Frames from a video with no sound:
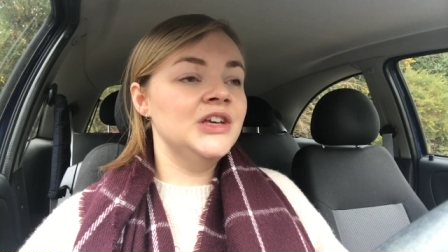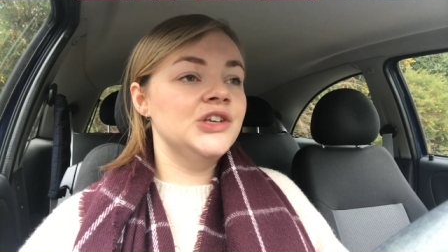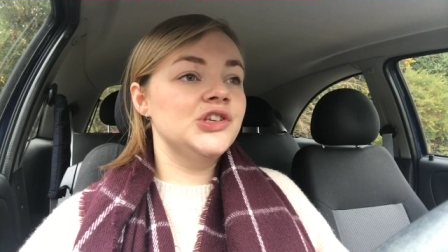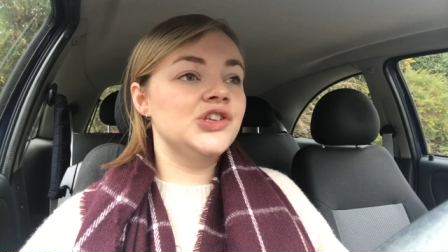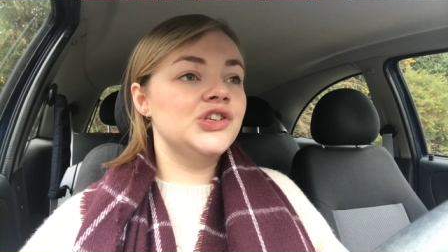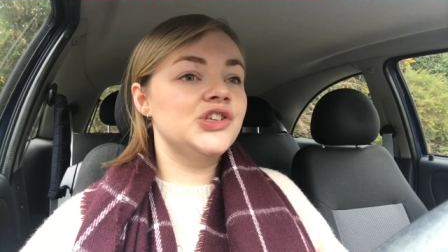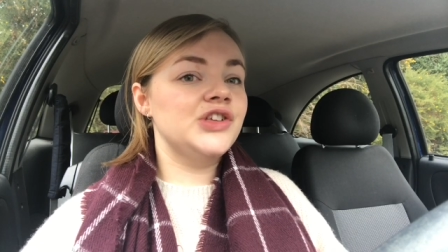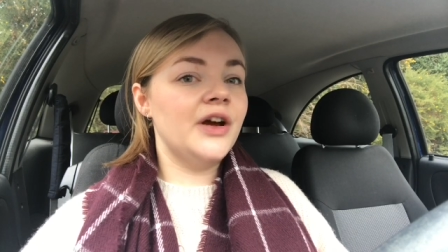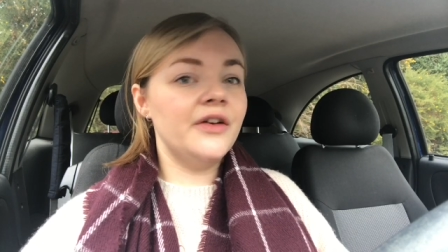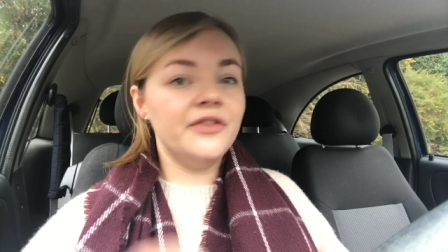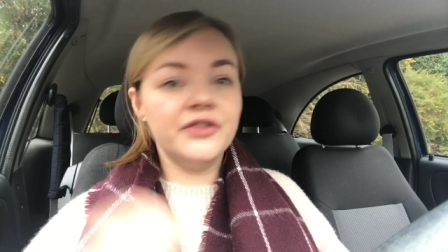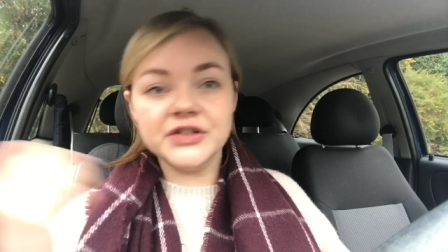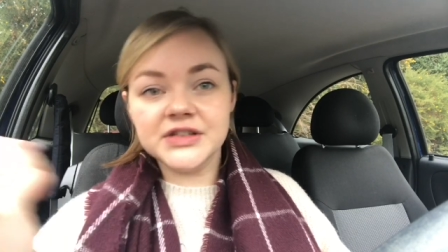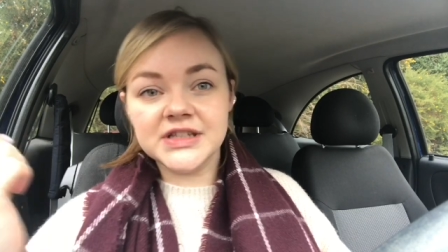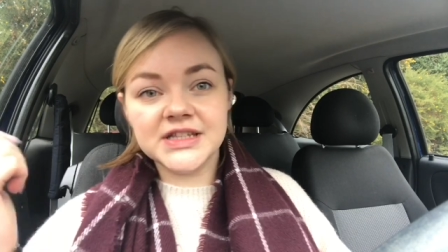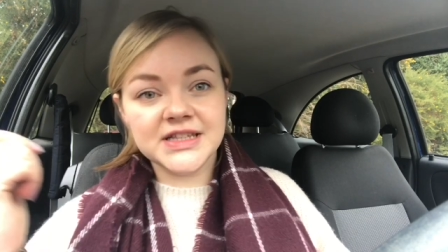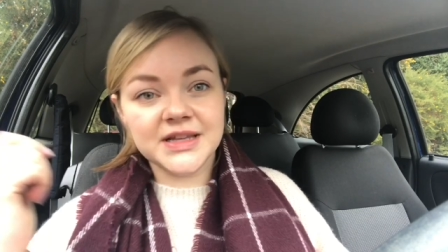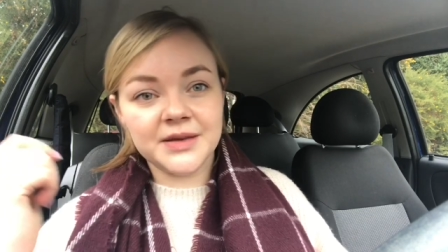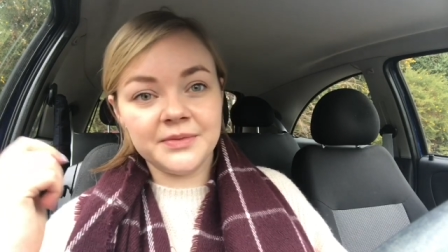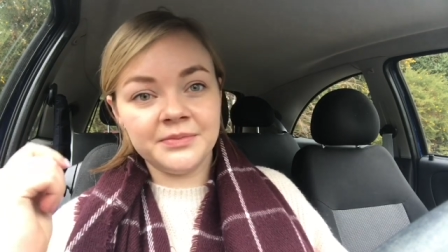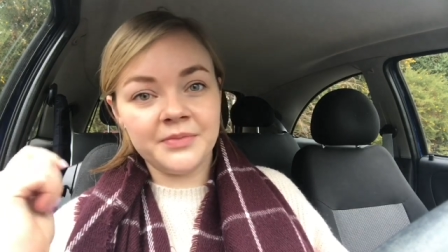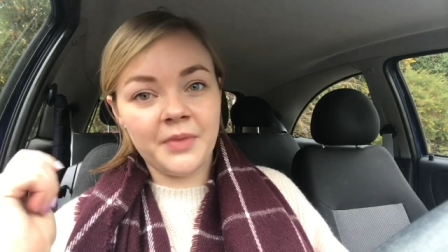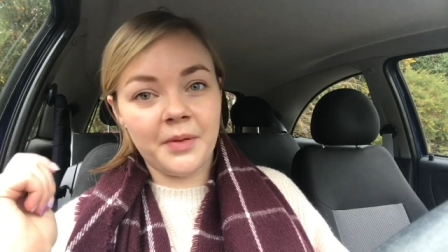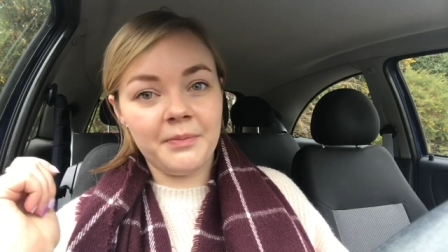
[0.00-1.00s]
shoveled
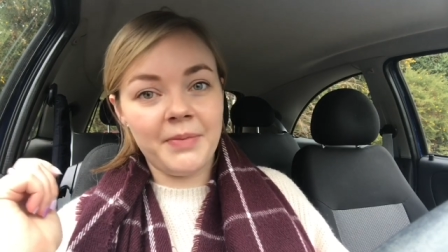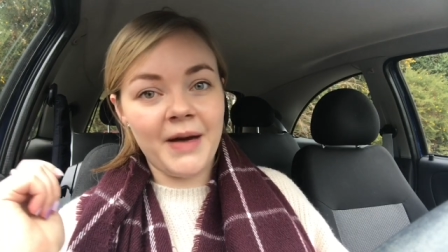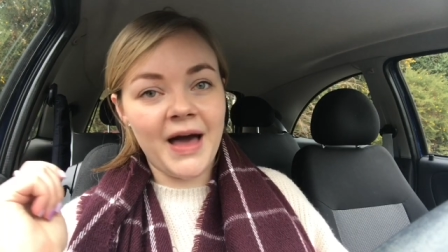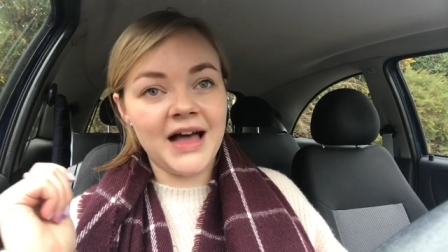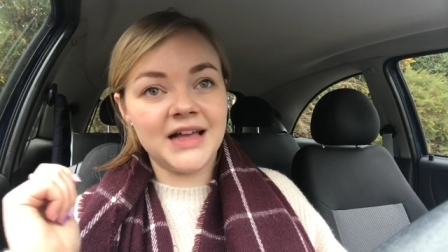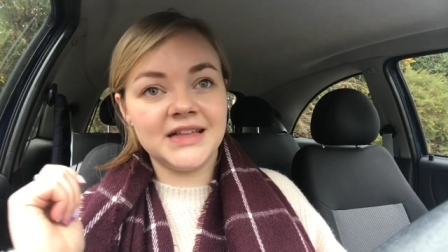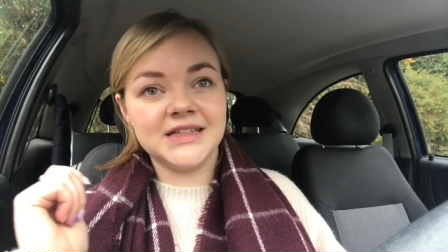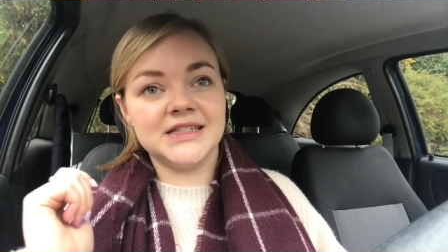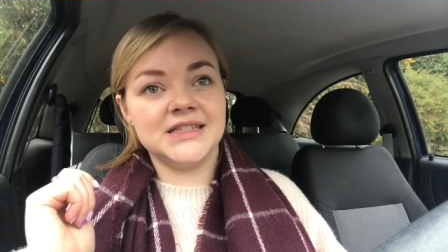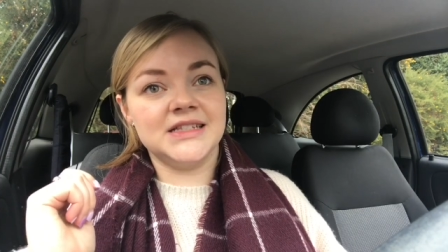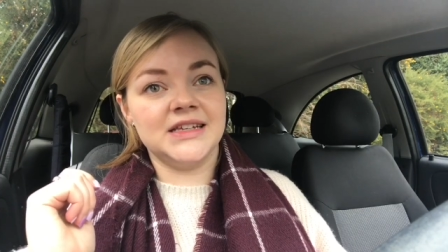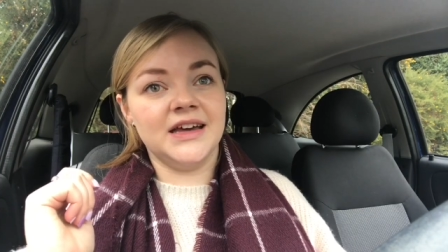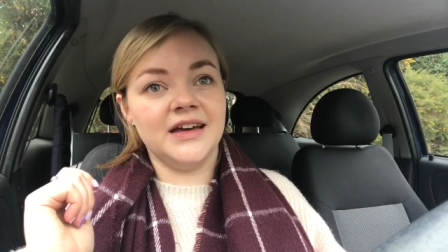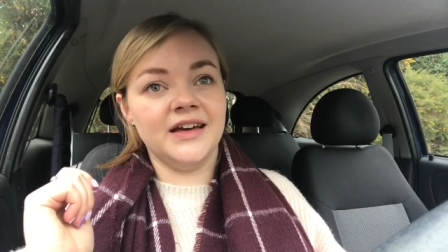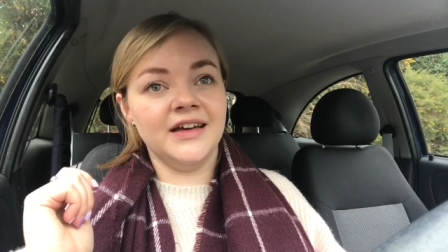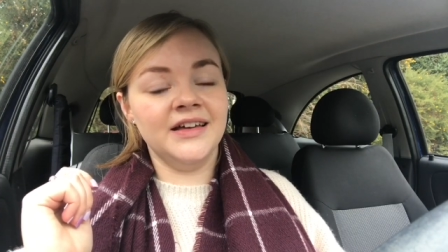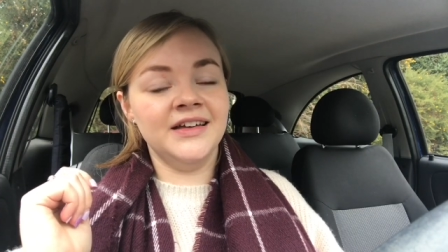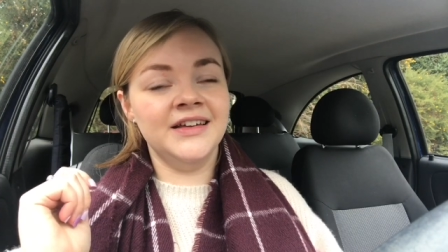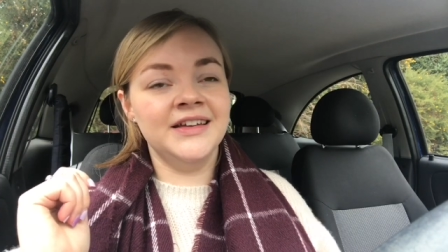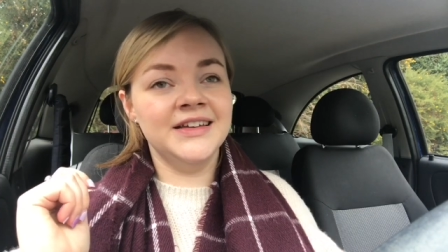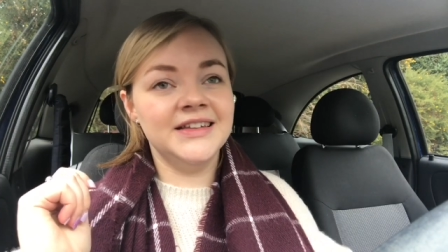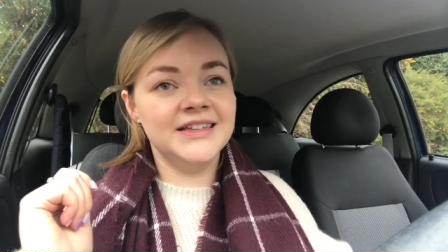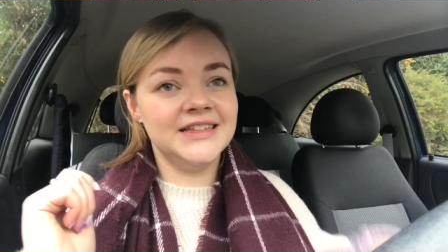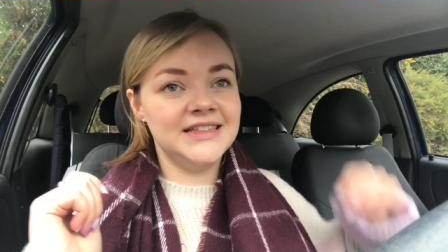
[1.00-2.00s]
some
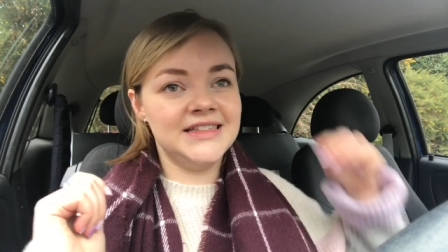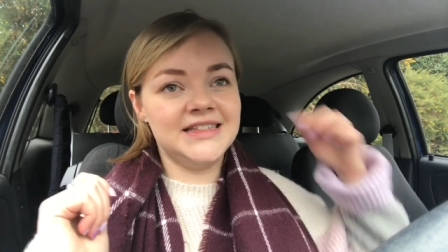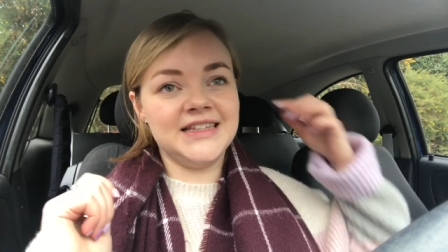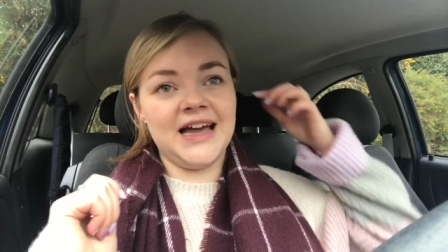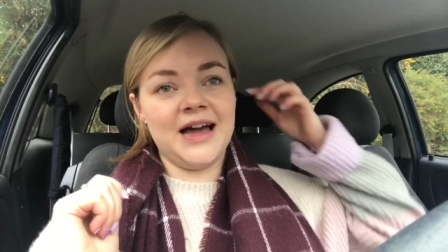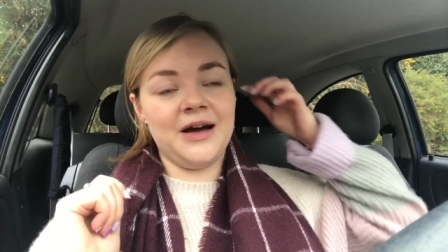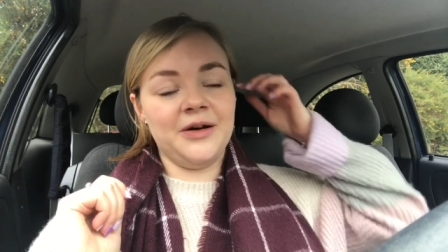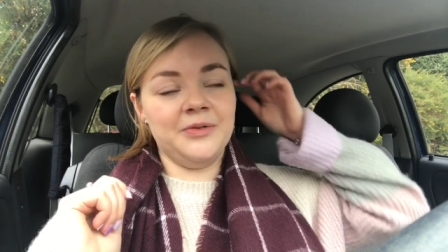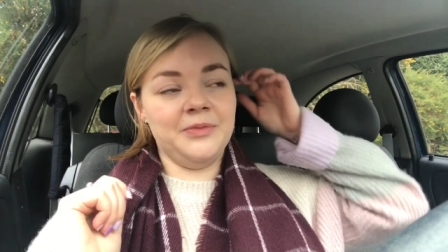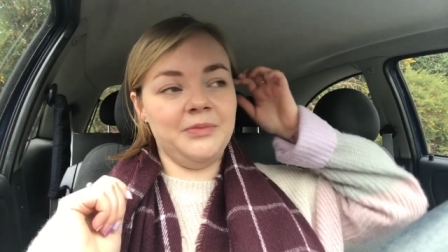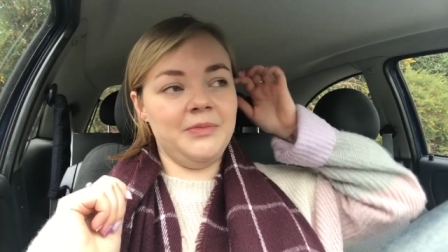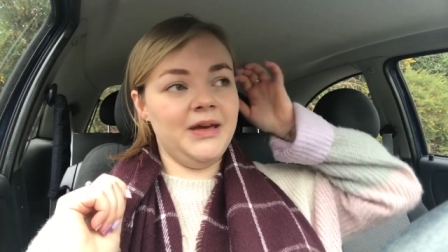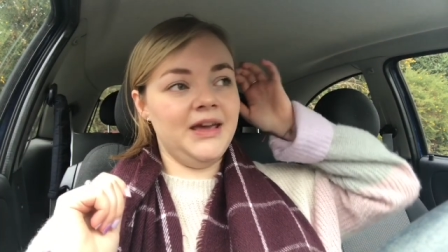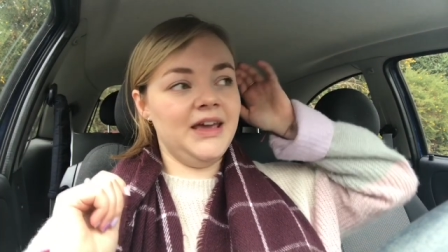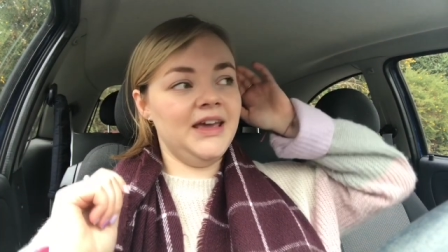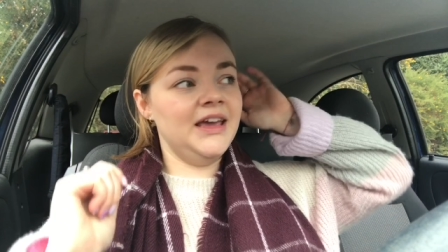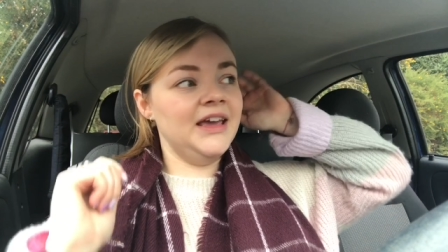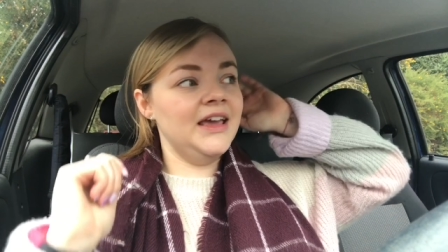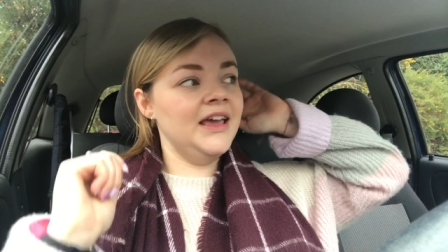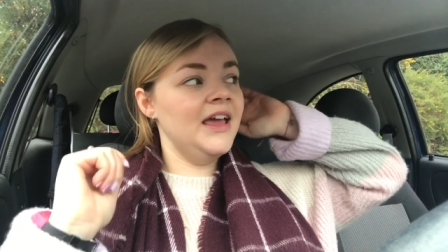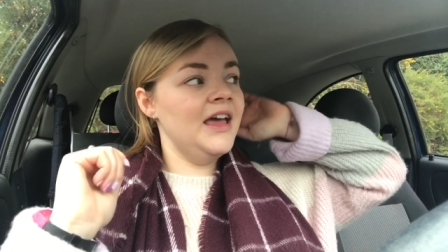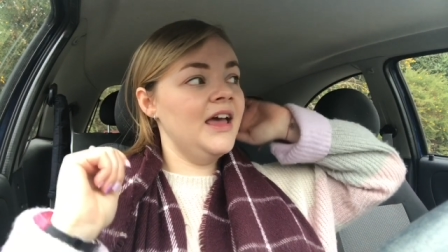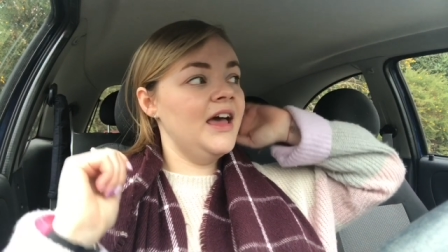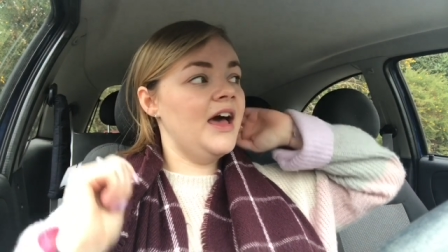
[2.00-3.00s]
pasta down
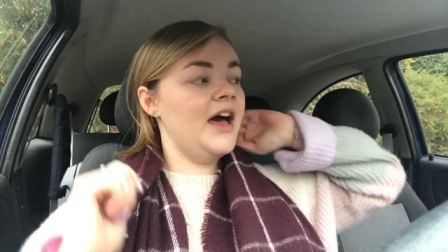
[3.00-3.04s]
me,